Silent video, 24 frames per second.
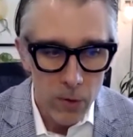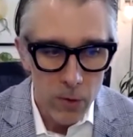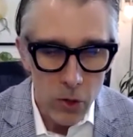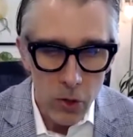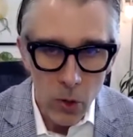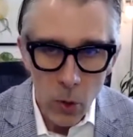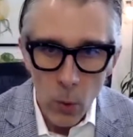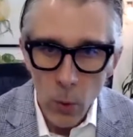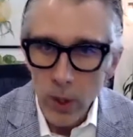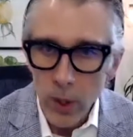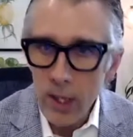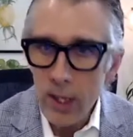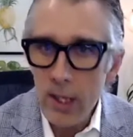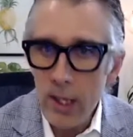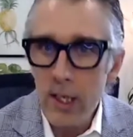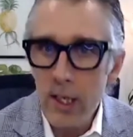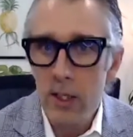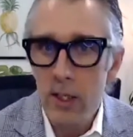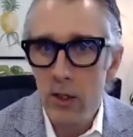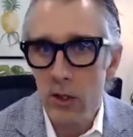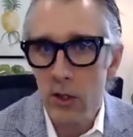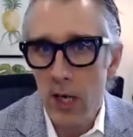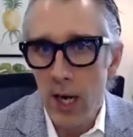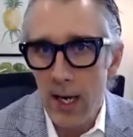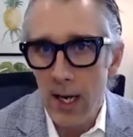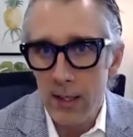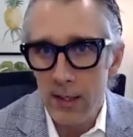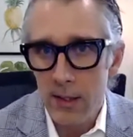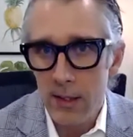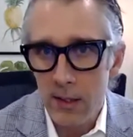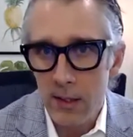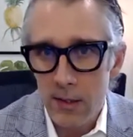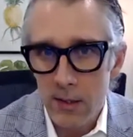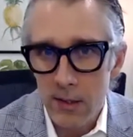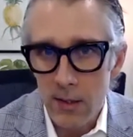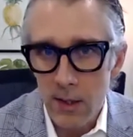quickly
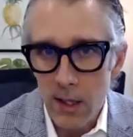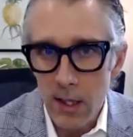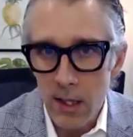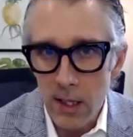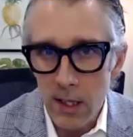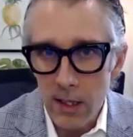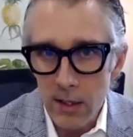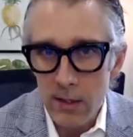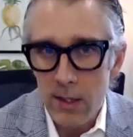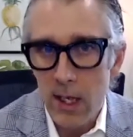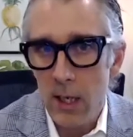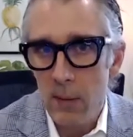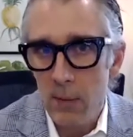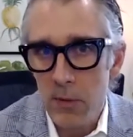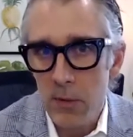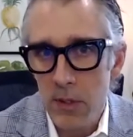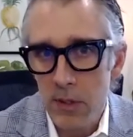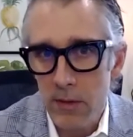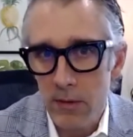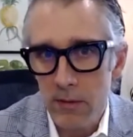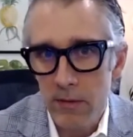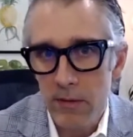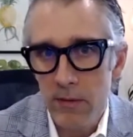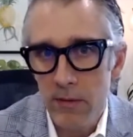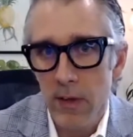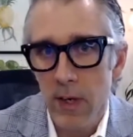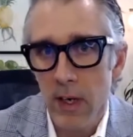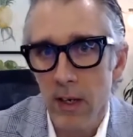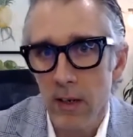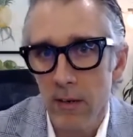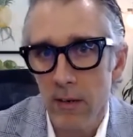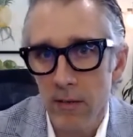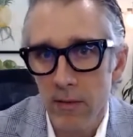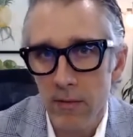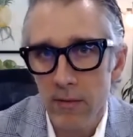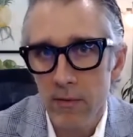address these types
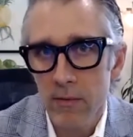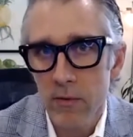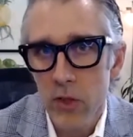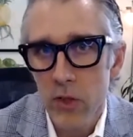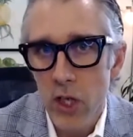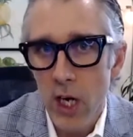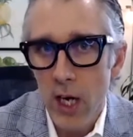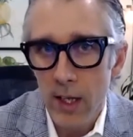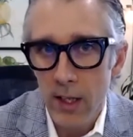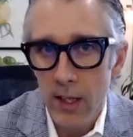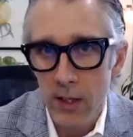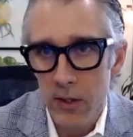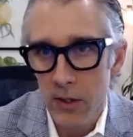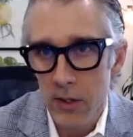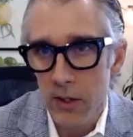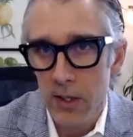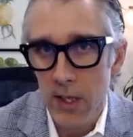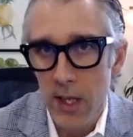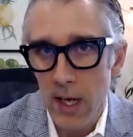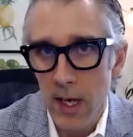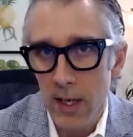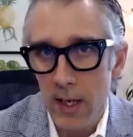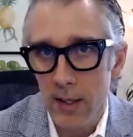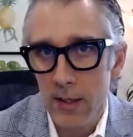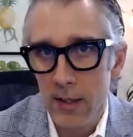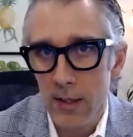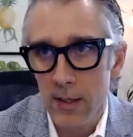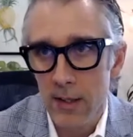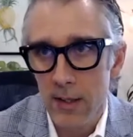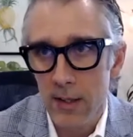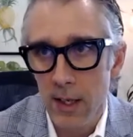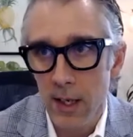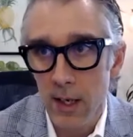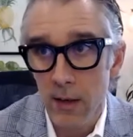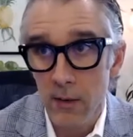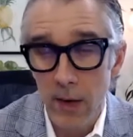of challenges that
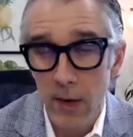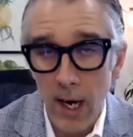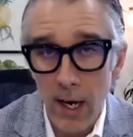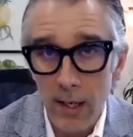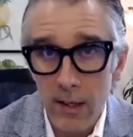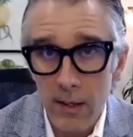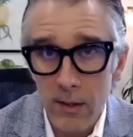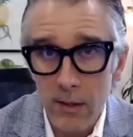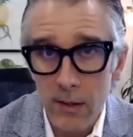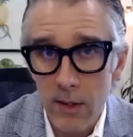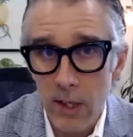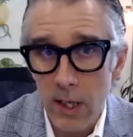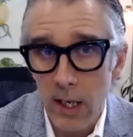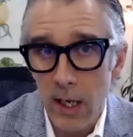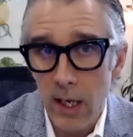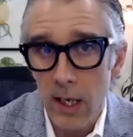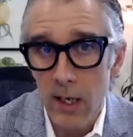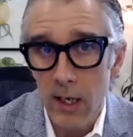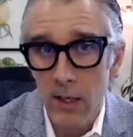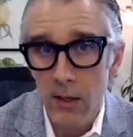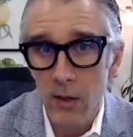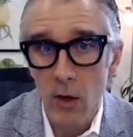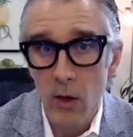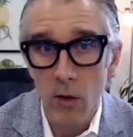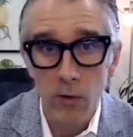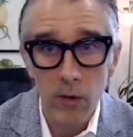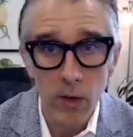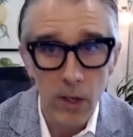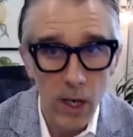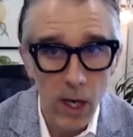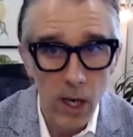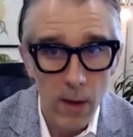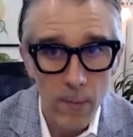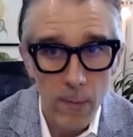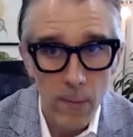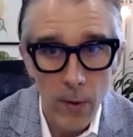arise and
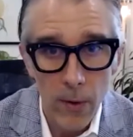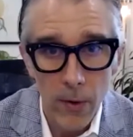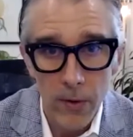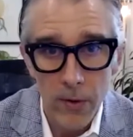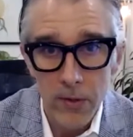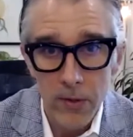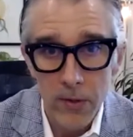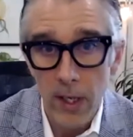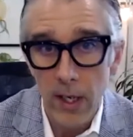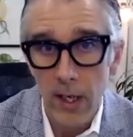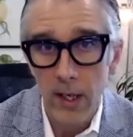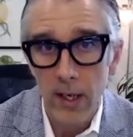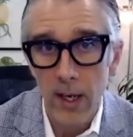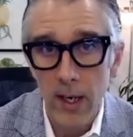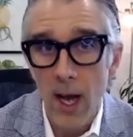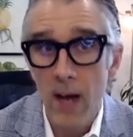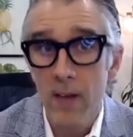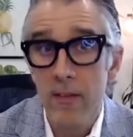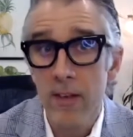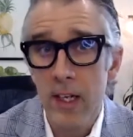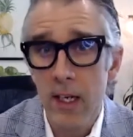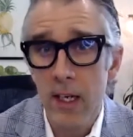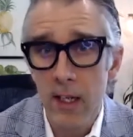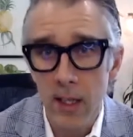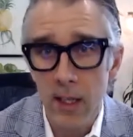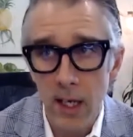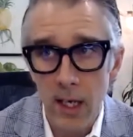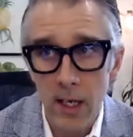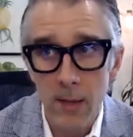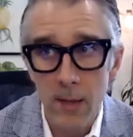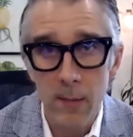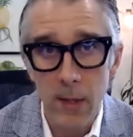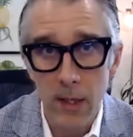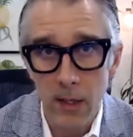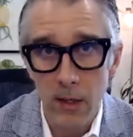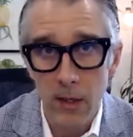overcome those, and having
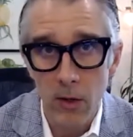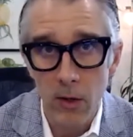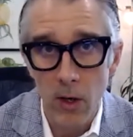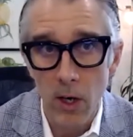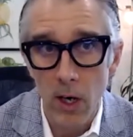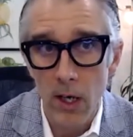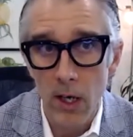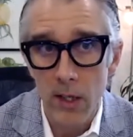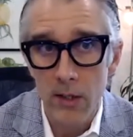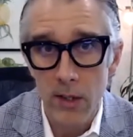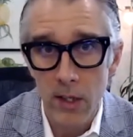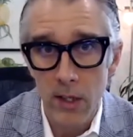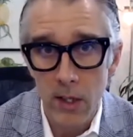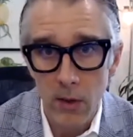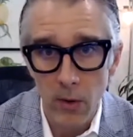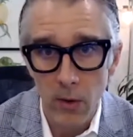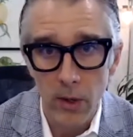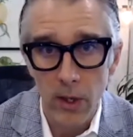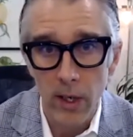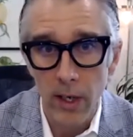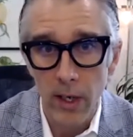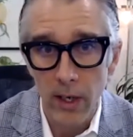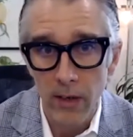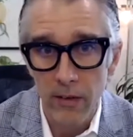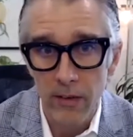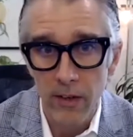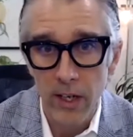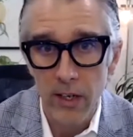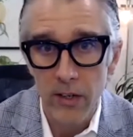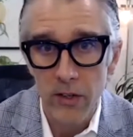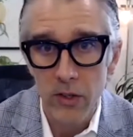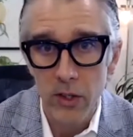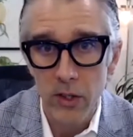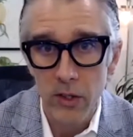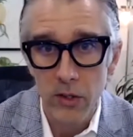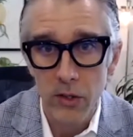alignment across the
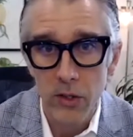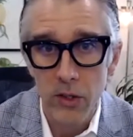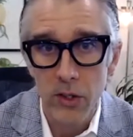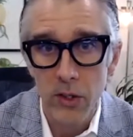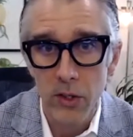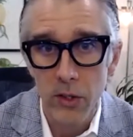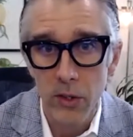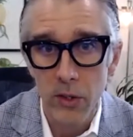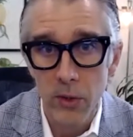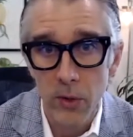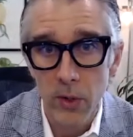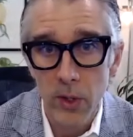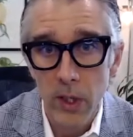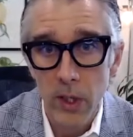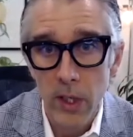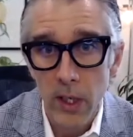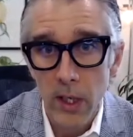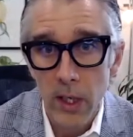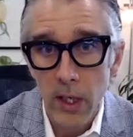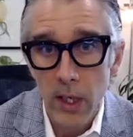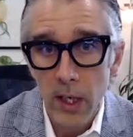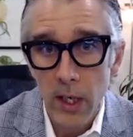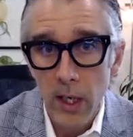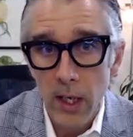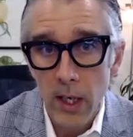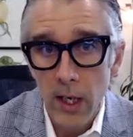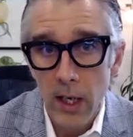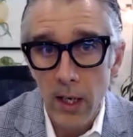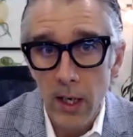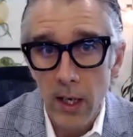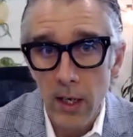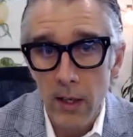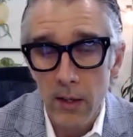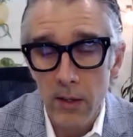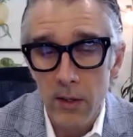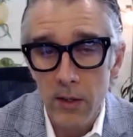organization to
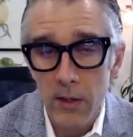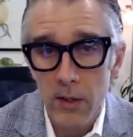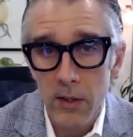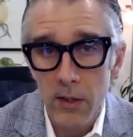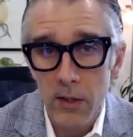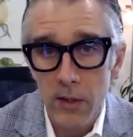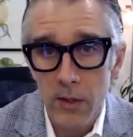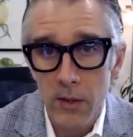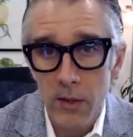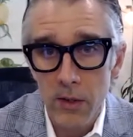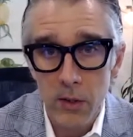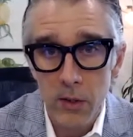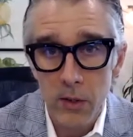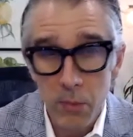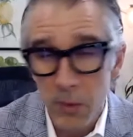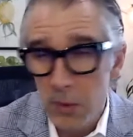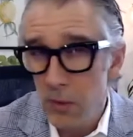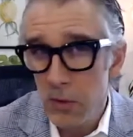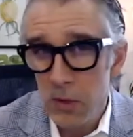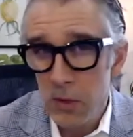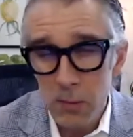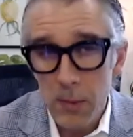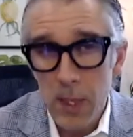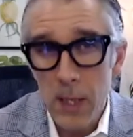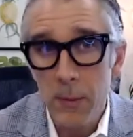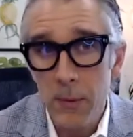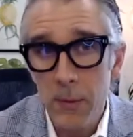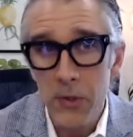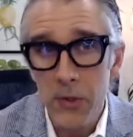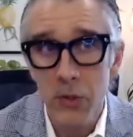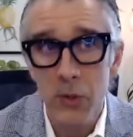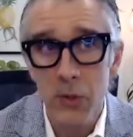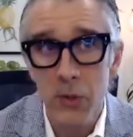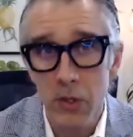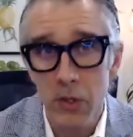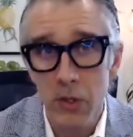be able
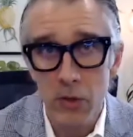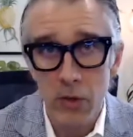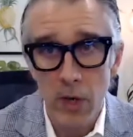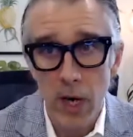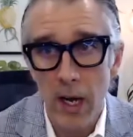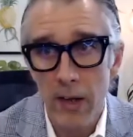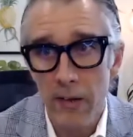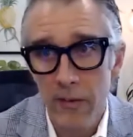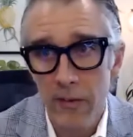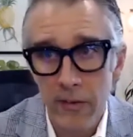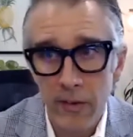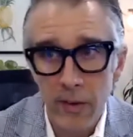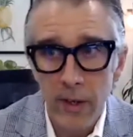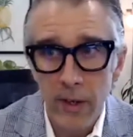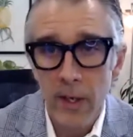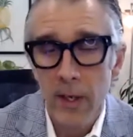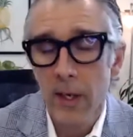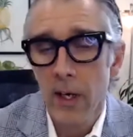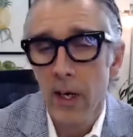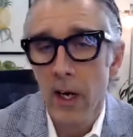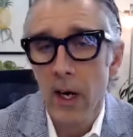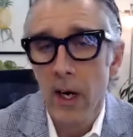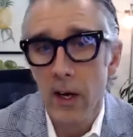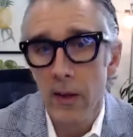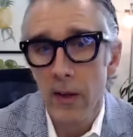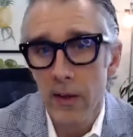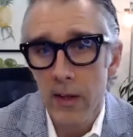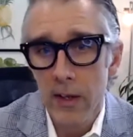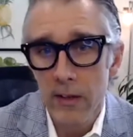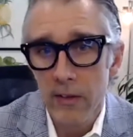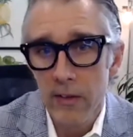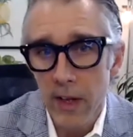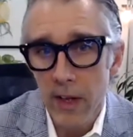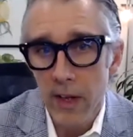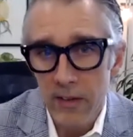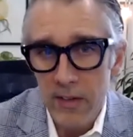to address these
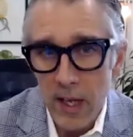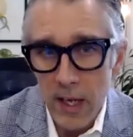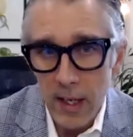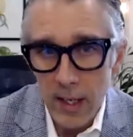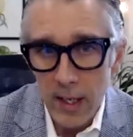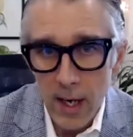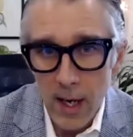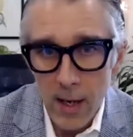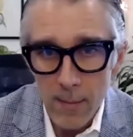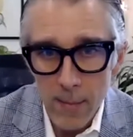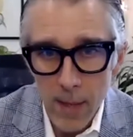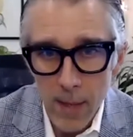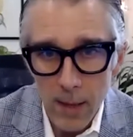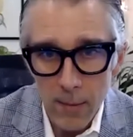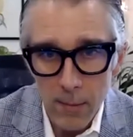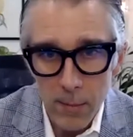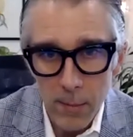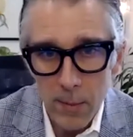as they come up.